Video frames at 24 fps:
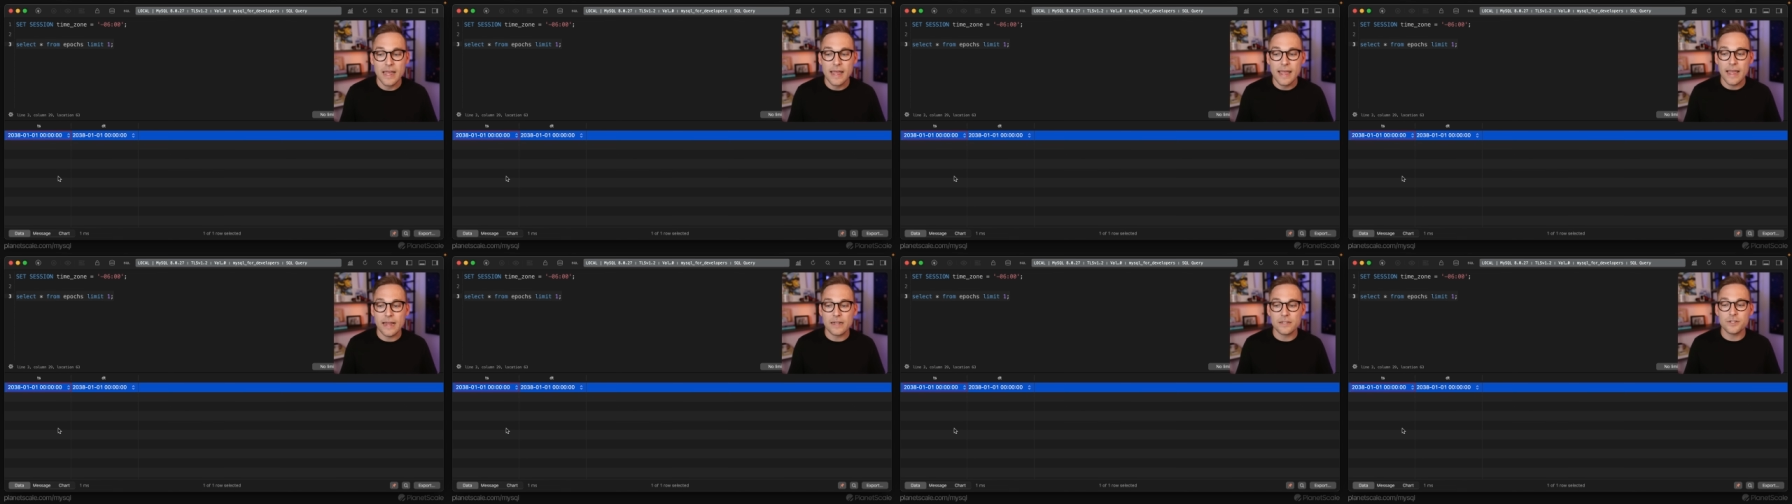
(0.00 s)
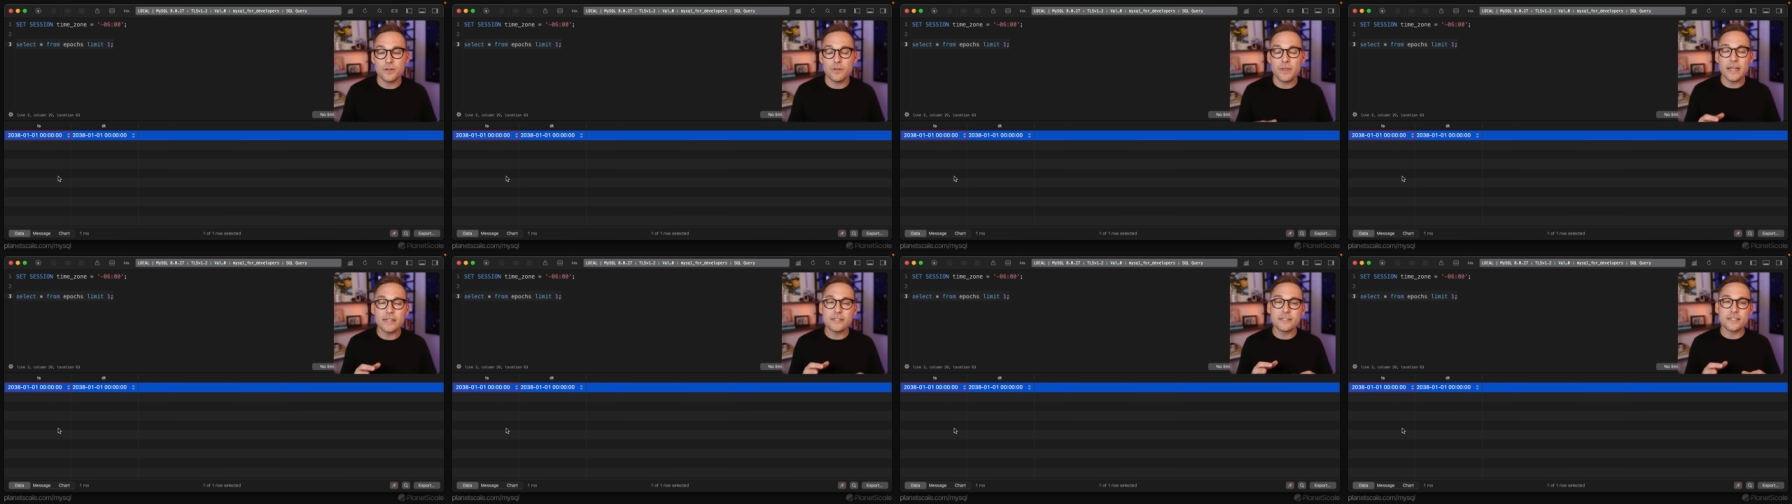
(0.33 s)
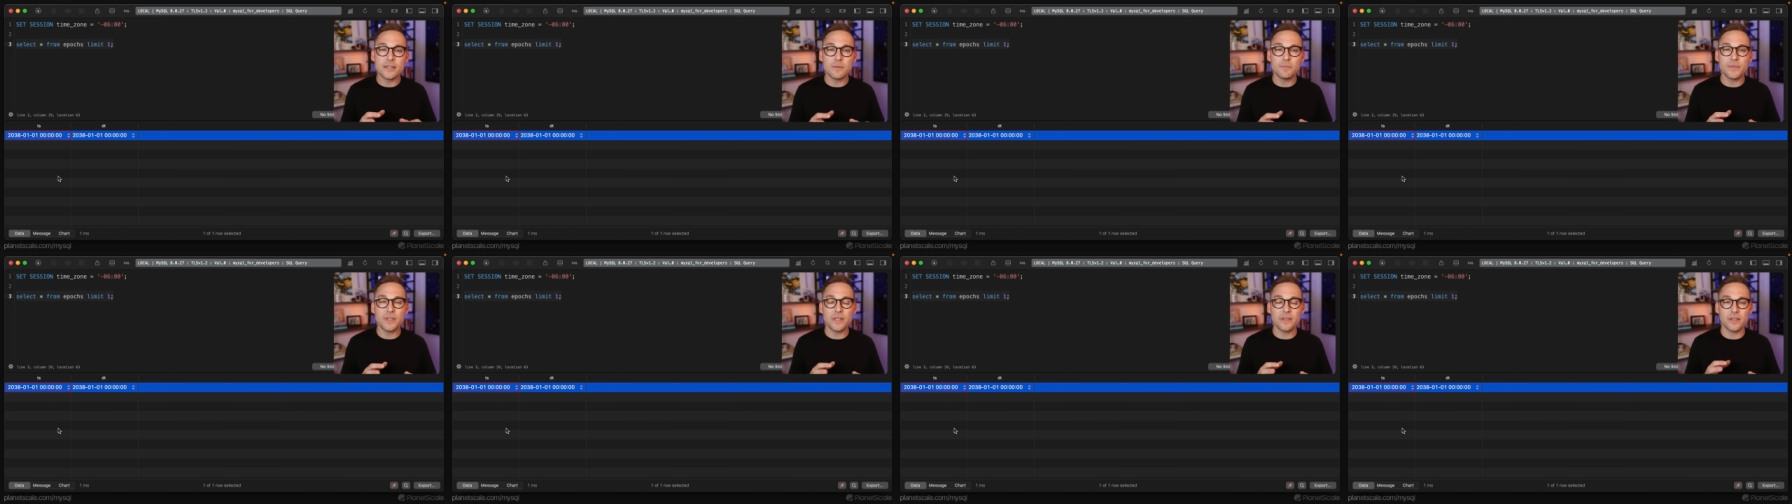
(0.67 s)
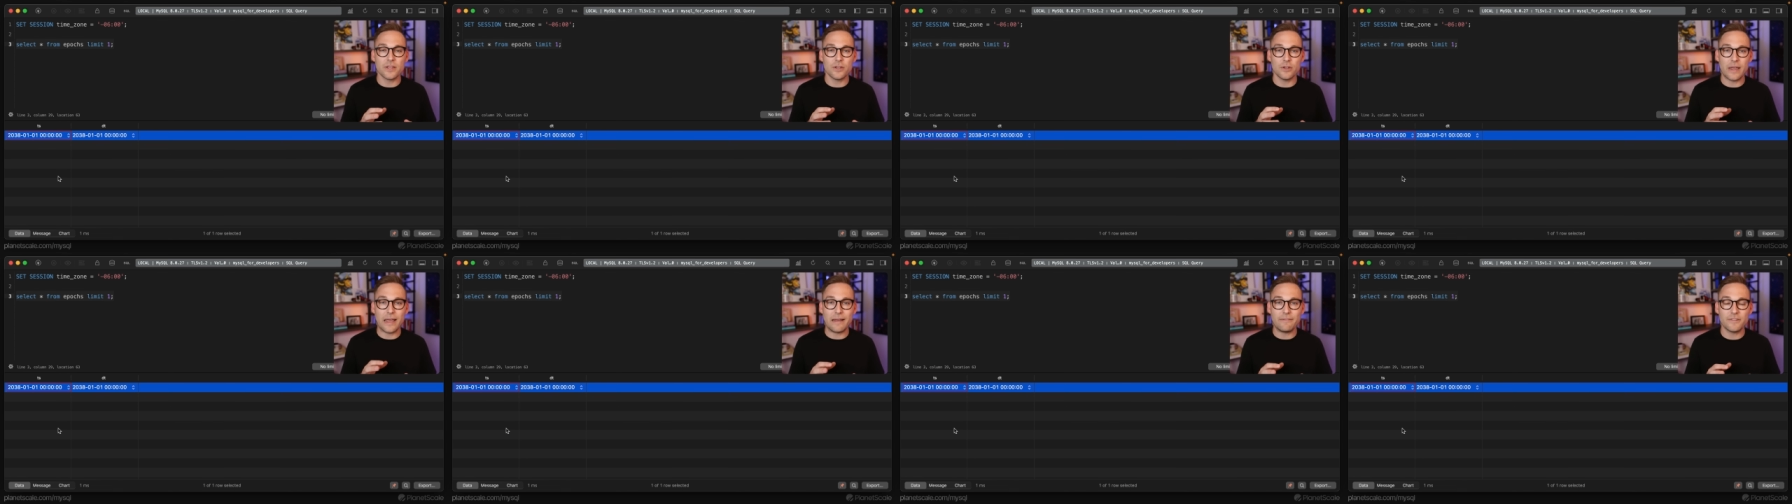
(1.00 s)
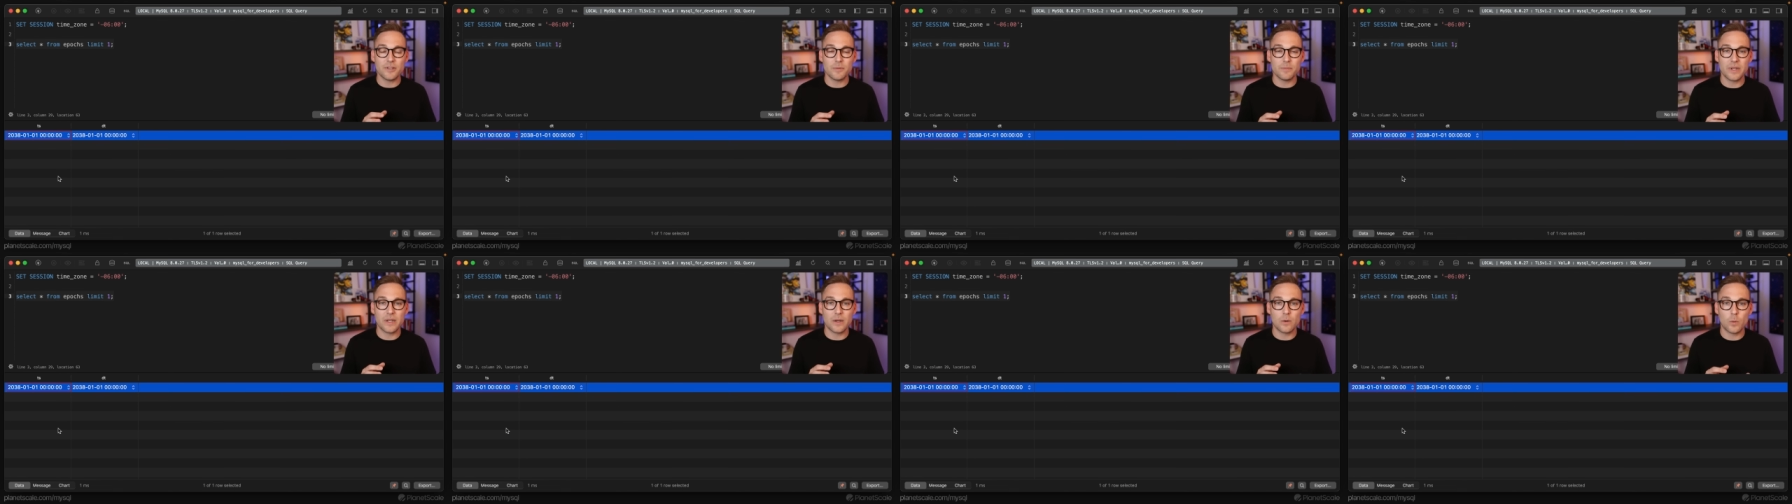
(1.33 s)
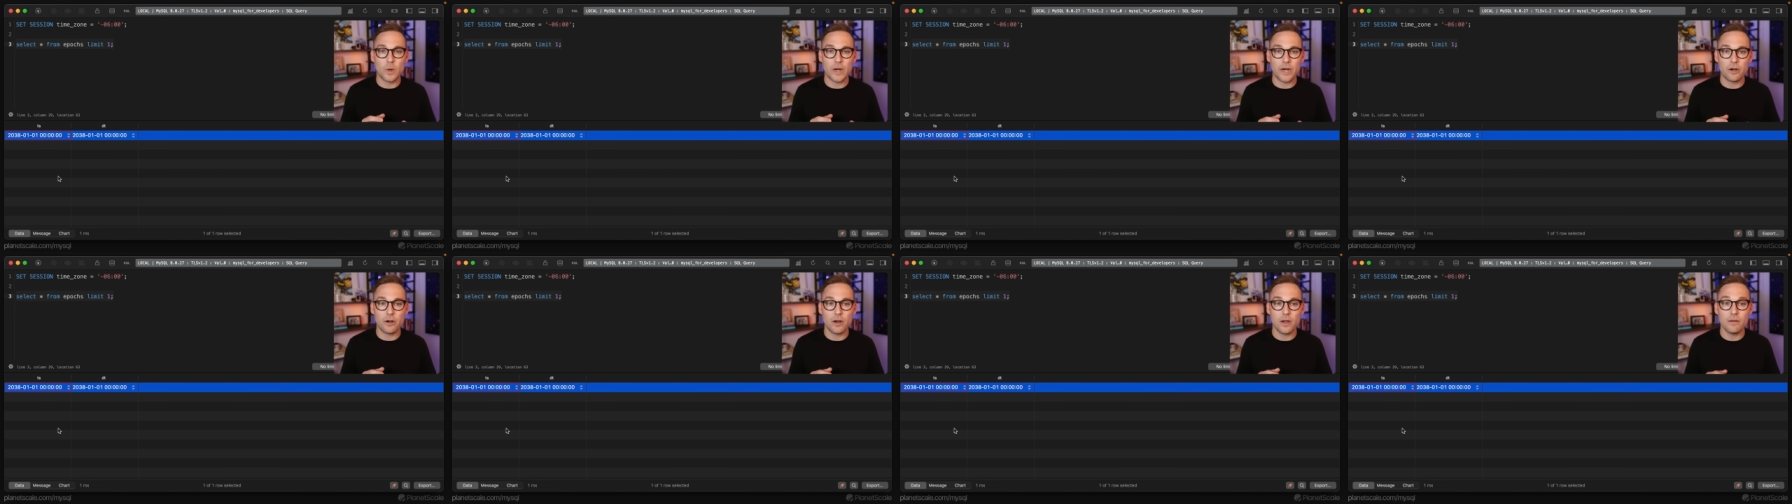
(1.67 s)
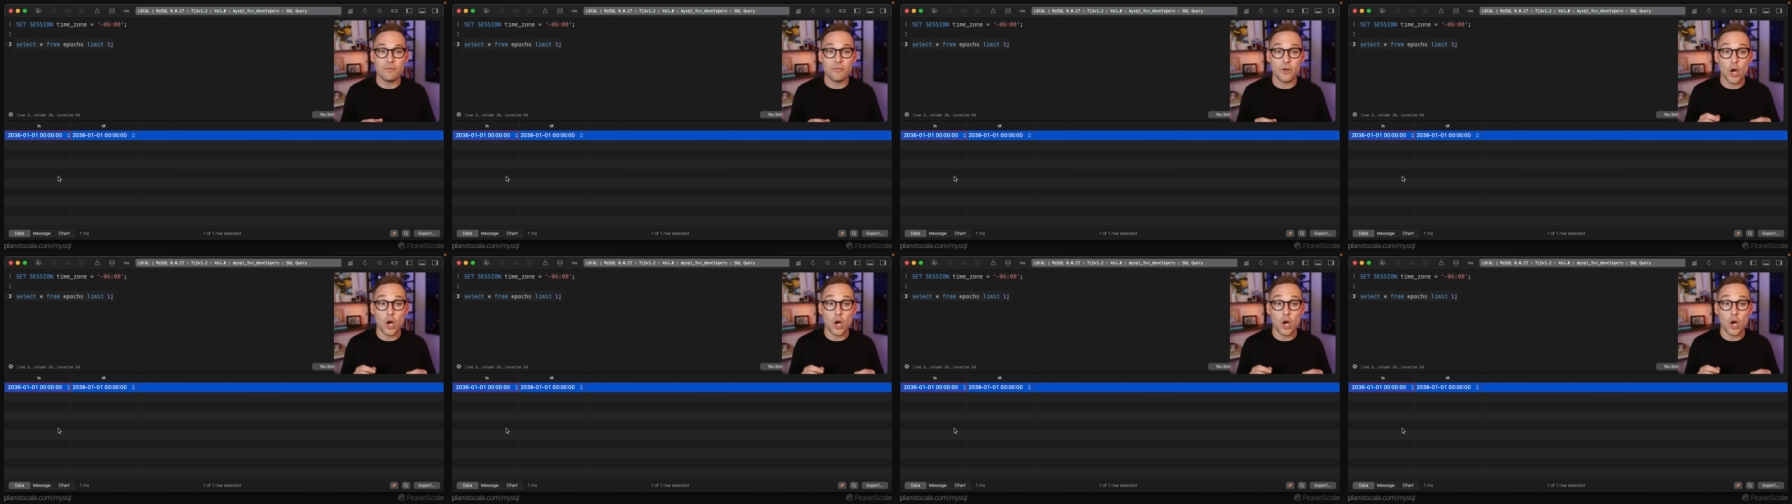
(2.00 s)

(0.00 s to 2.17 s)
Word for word: And so that's something that you have to be aware of.